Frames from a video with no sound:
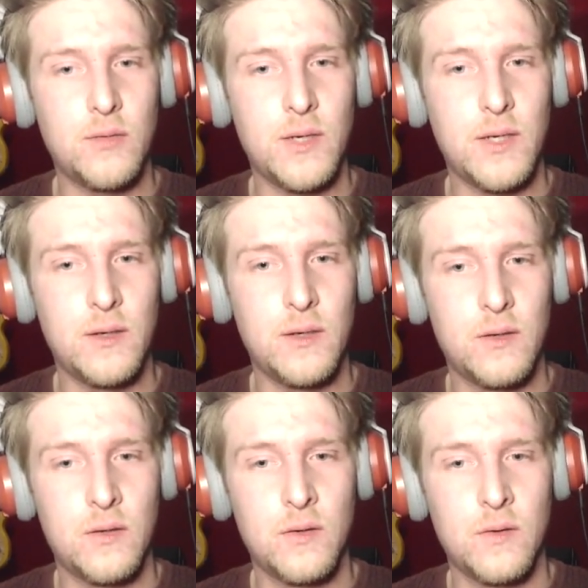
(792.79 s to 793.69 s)
did we?
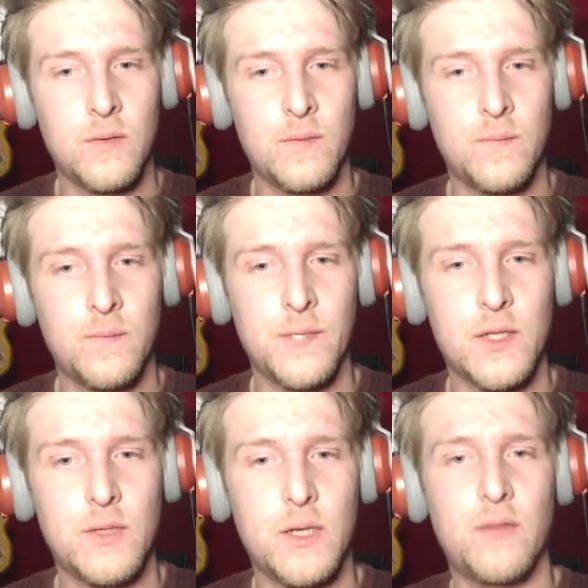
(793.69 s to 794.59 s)

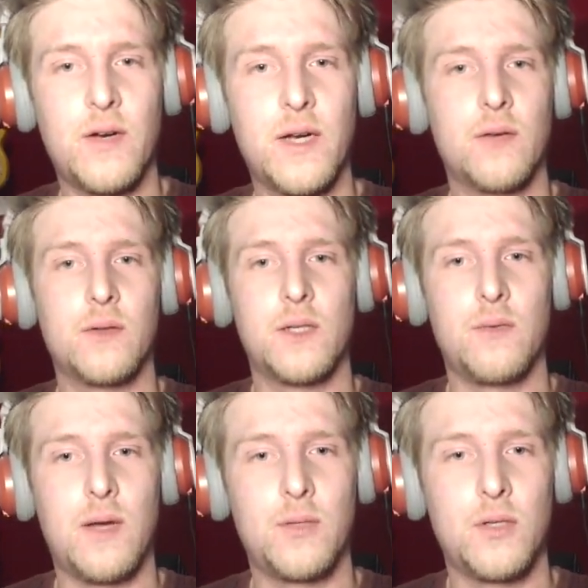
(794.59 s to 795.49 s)
So we'll turn the radio on,
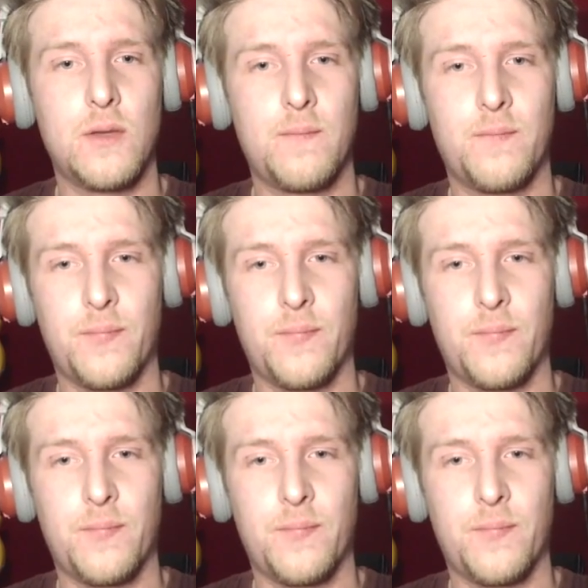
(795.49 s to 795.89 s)
see what happens.